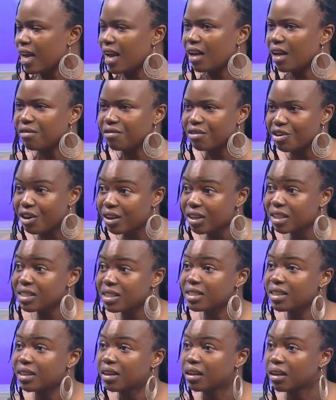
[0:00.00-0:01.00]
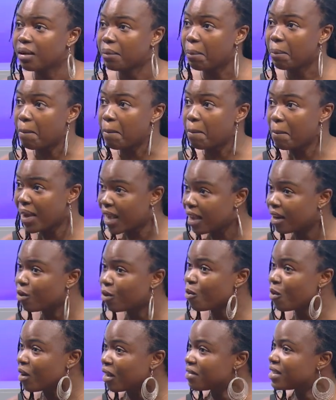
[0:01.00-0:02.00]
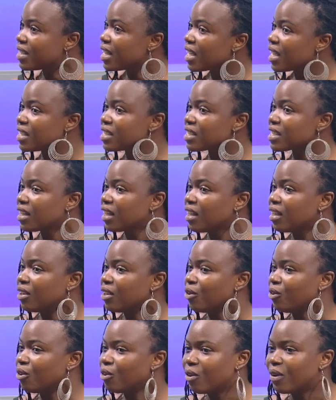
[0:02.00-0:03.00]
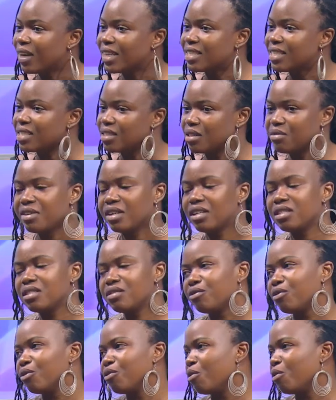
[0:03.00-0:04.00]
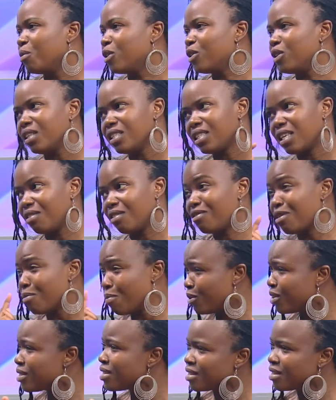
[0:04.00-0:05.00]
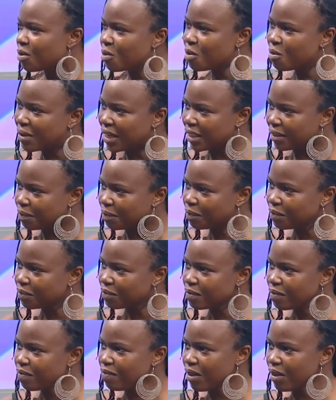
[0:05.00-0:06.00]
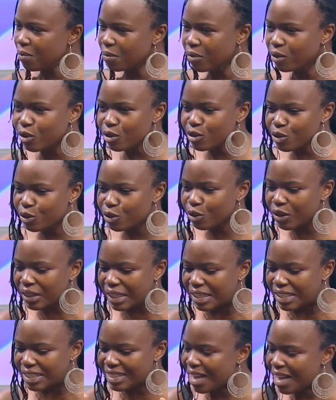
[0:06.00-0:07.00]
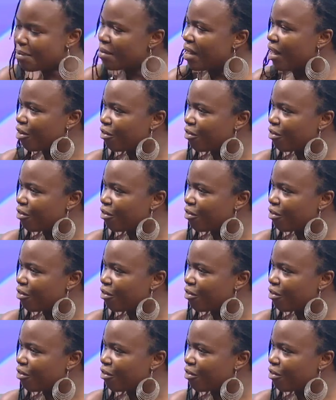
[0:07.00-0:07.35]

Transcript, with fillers: I've heard men who have said, you know what, it's very difficult for me to listen if the boss is a woman because you know they somehow